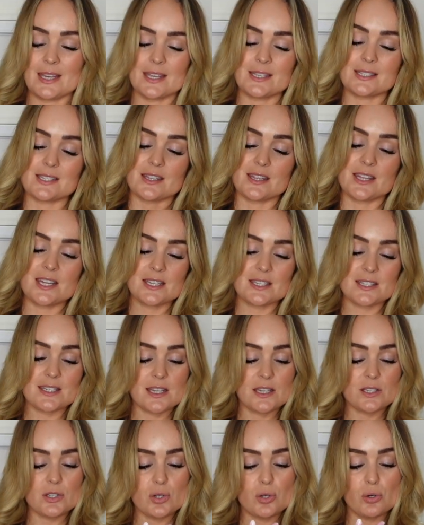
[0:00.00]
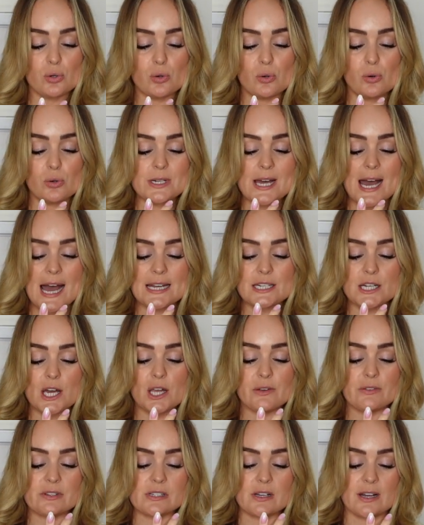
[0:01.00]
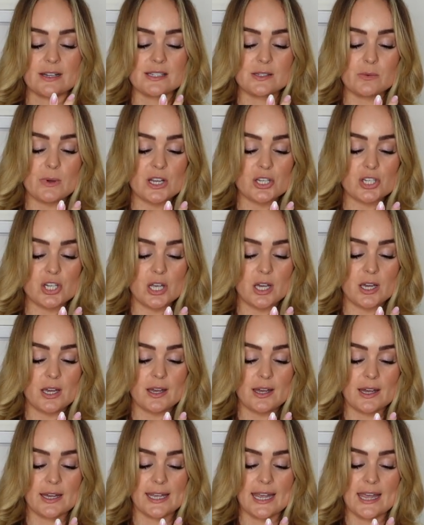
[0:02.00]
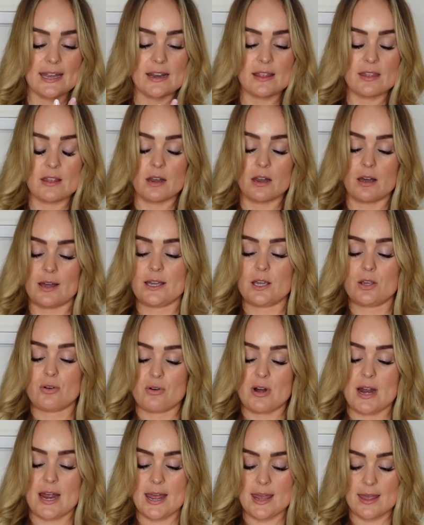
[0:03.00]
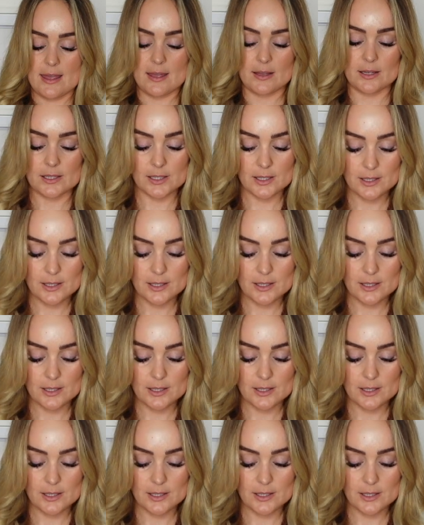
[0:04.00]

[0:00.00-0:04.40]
So this is called Ada Oversized Sweatshirt, again in the light grey.